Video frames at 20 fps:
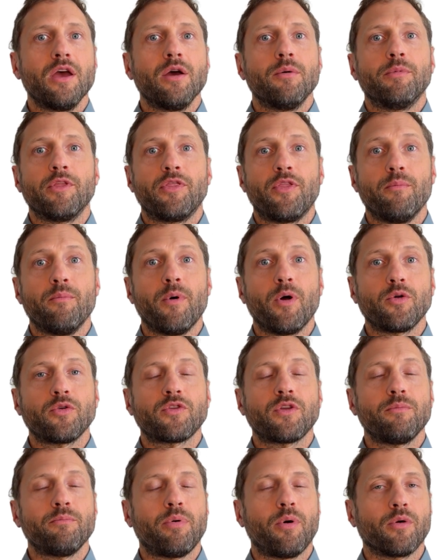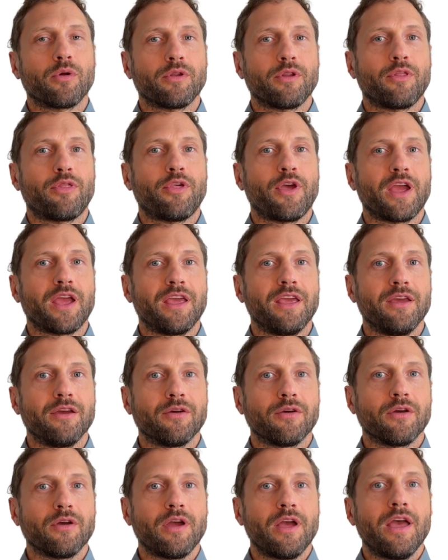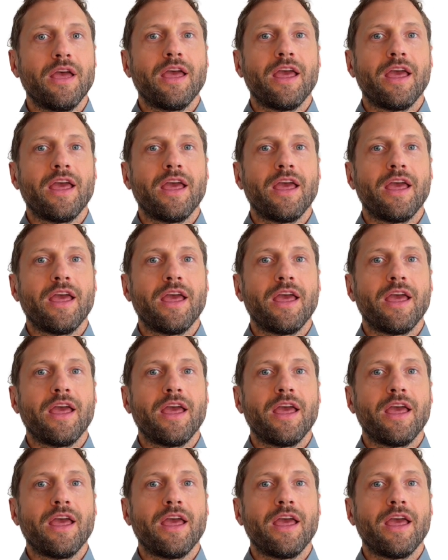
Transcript: but the most important thing here